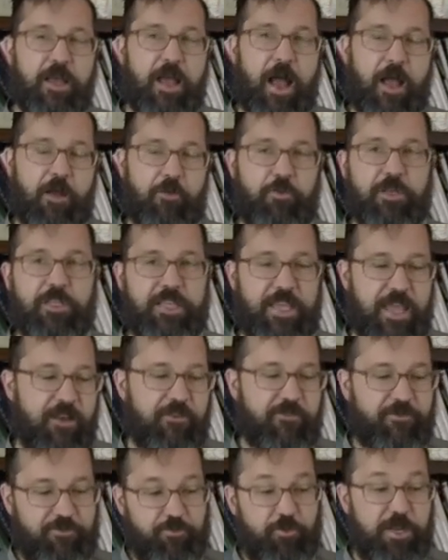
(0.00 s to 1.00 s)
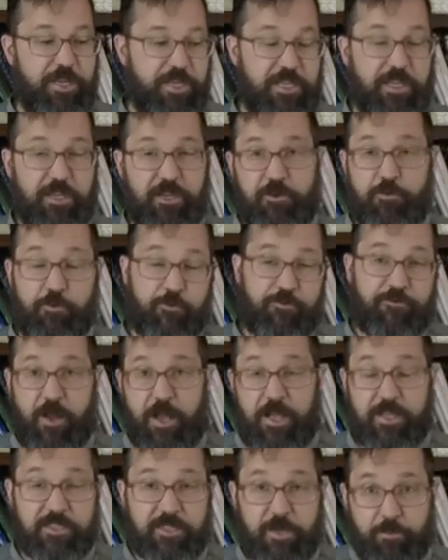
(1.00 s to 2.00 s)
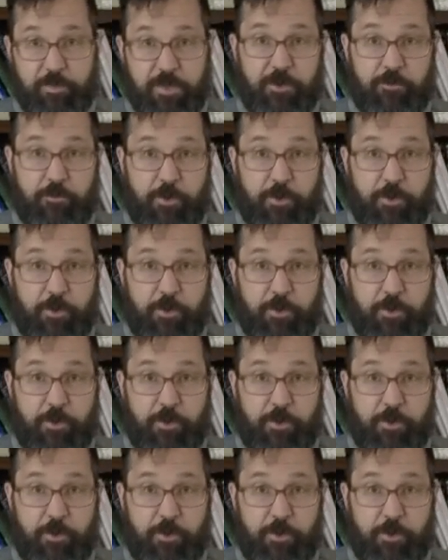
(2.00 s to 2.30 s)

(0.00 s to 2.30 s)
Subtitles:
I would get free gear or find something